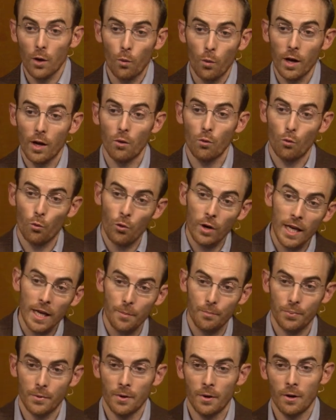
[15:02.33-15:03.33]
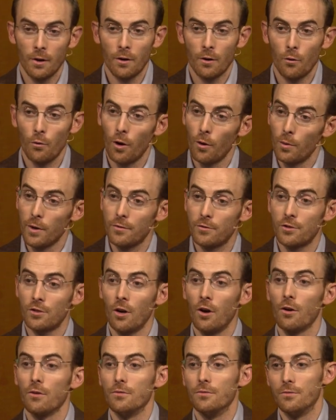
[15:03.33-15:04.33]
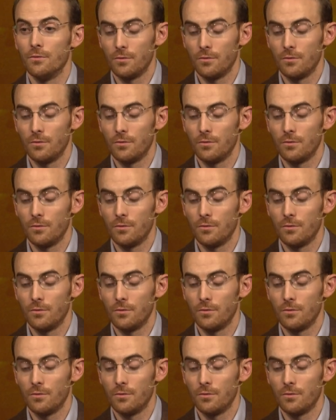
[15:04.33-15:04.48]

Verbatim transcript: will reap what we've sown.